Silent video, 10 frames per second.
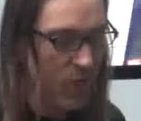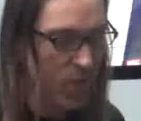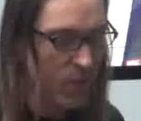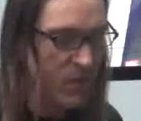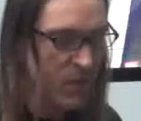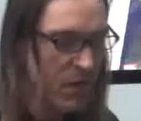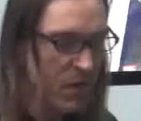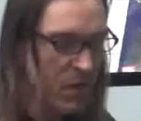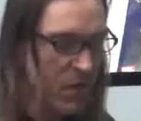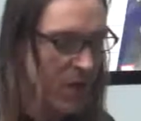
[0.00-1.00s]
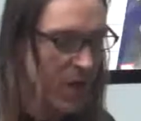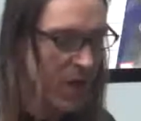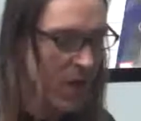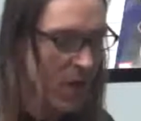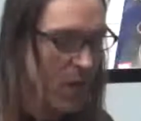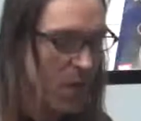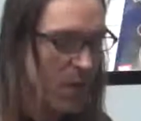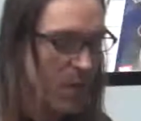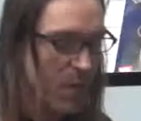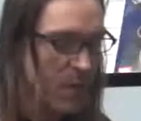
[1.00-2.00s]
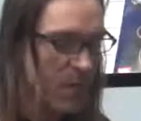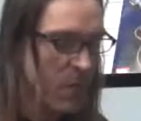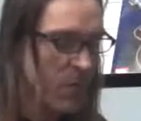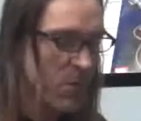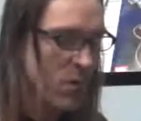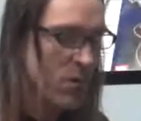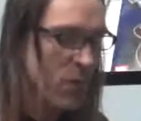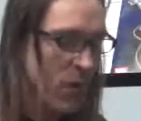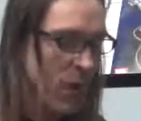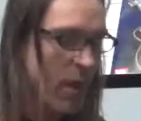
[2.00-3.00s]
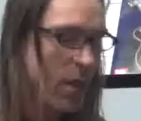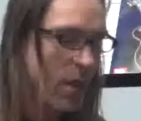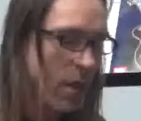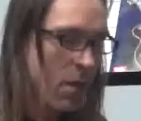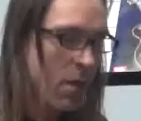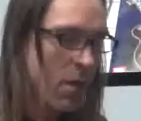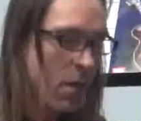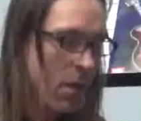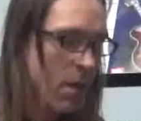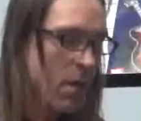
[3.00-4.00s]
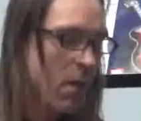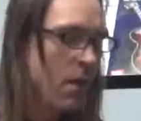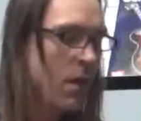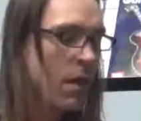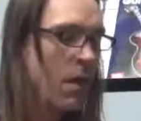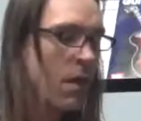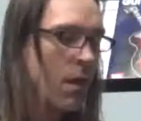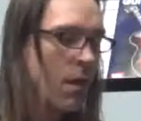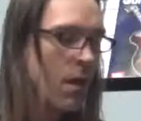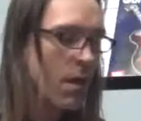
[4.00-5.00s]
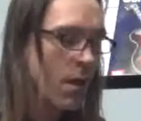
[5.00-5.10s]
We'll see you next week down here at Garden Down Music. I'm just going to play it.